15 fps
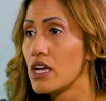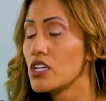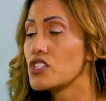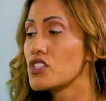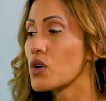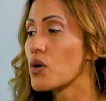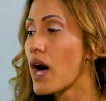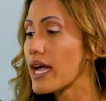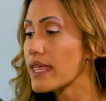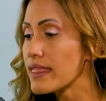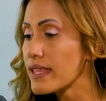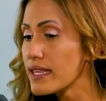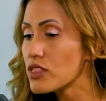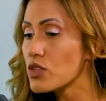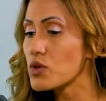So I
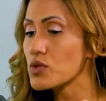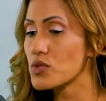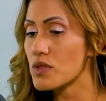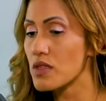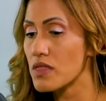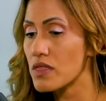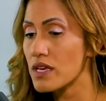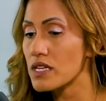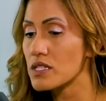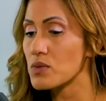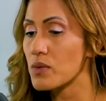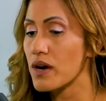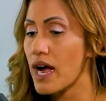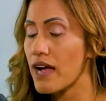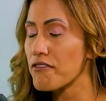think those are the things
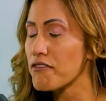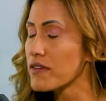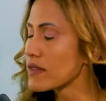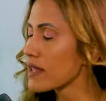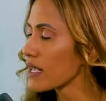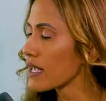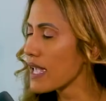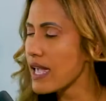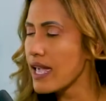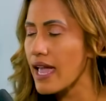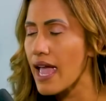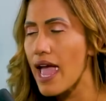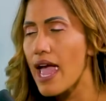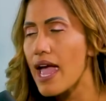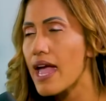where I feel like, hey,
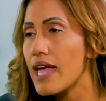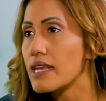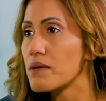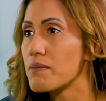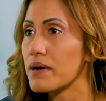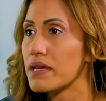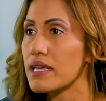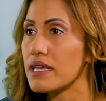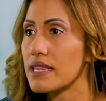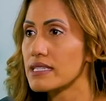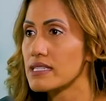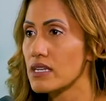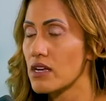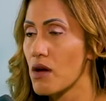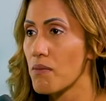anybody that's a
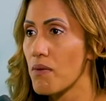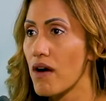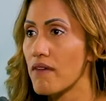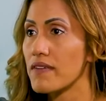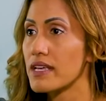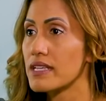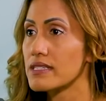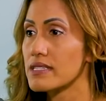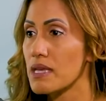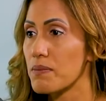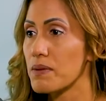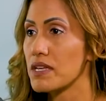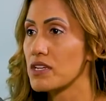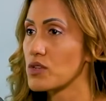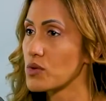nonprofit can step in
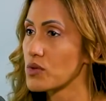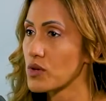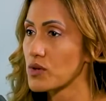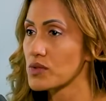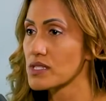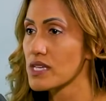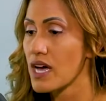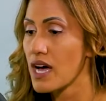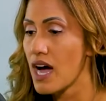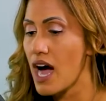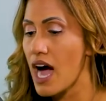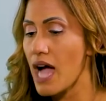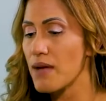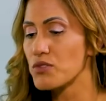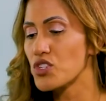and do those.
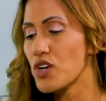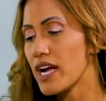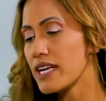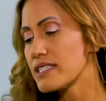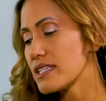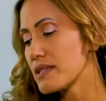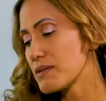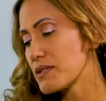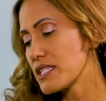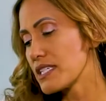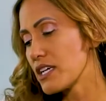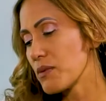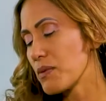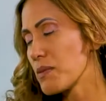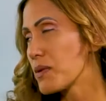I'm trying to
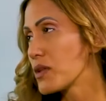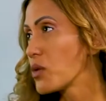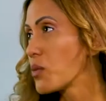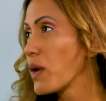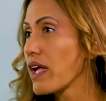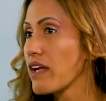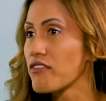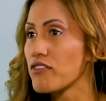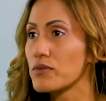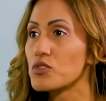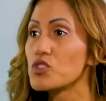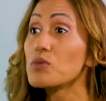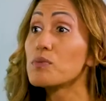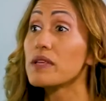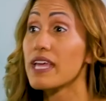steer people away from
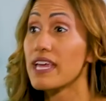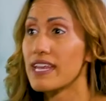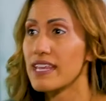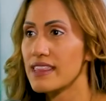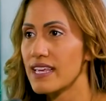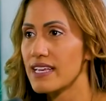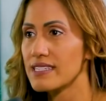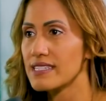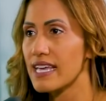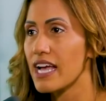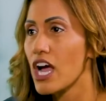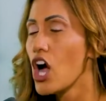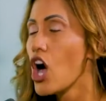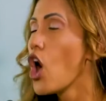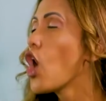duplicating things like,
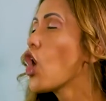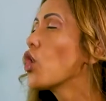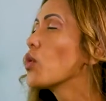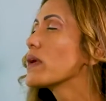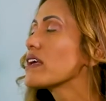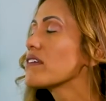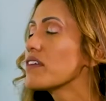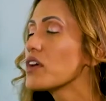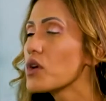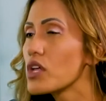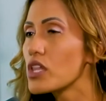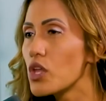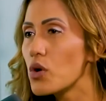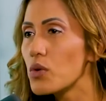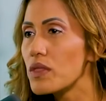oh, we give out
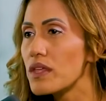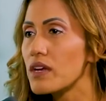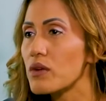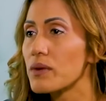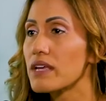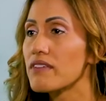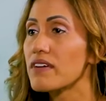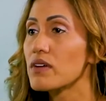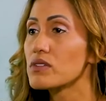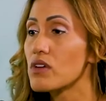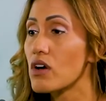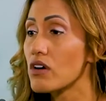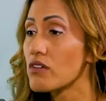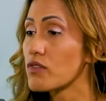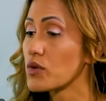clothing or we give out
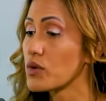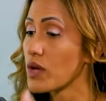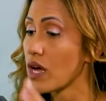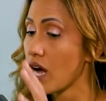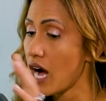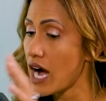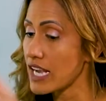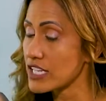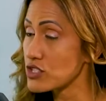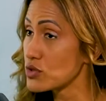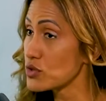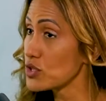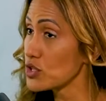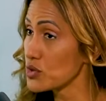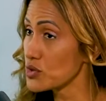dog food. I do
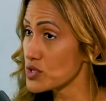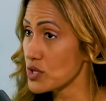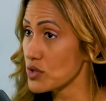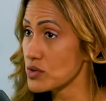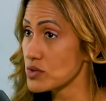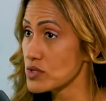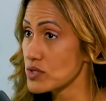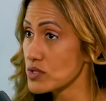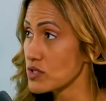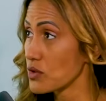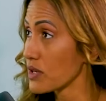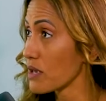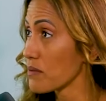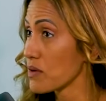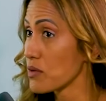use those. Don't
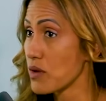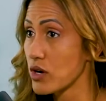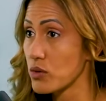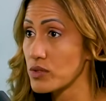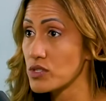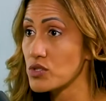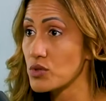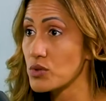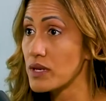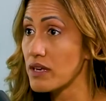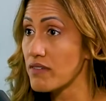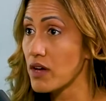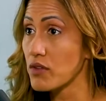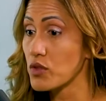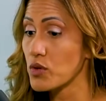get me wrong. We do give
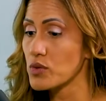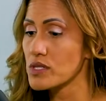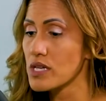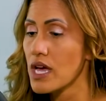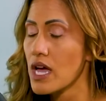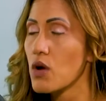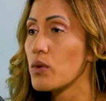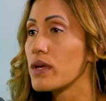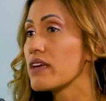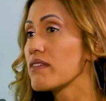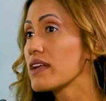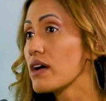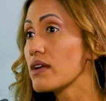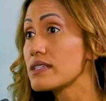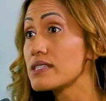out those. We give it
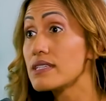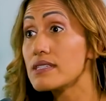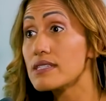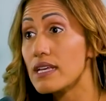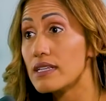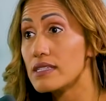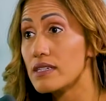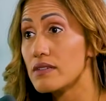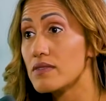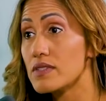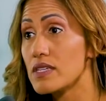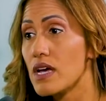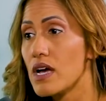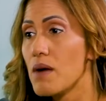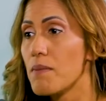out as incentives,
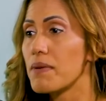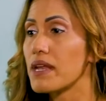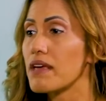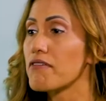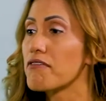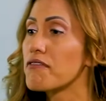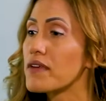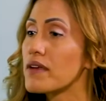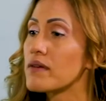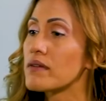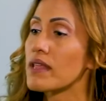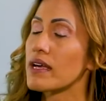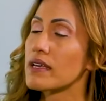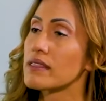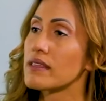but I feel
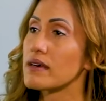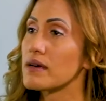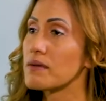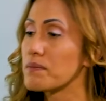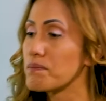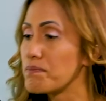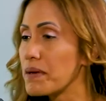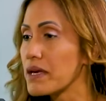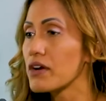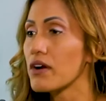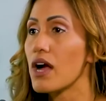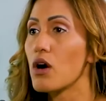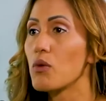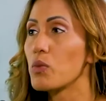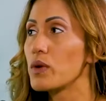like the bigger
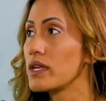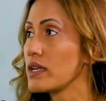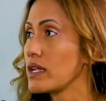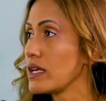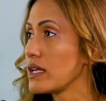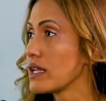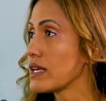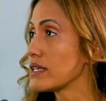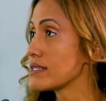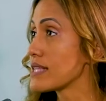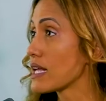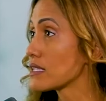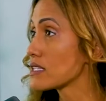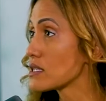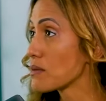help we need is
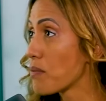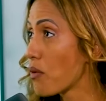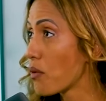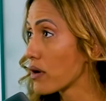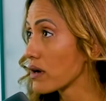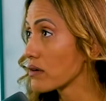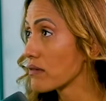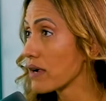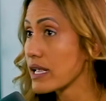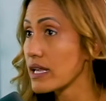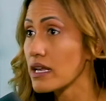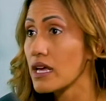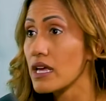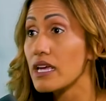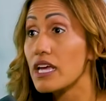that support, right?
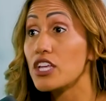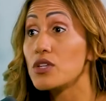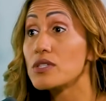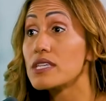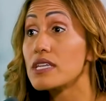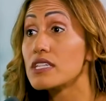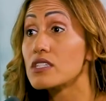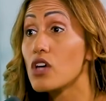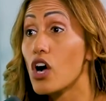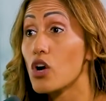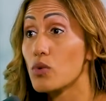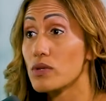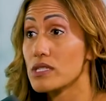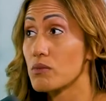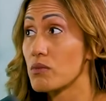Can you sit and talk
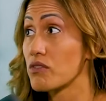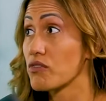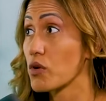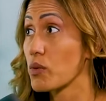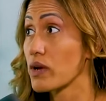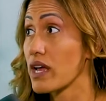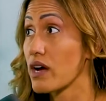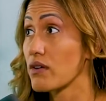with someone for 1 hour?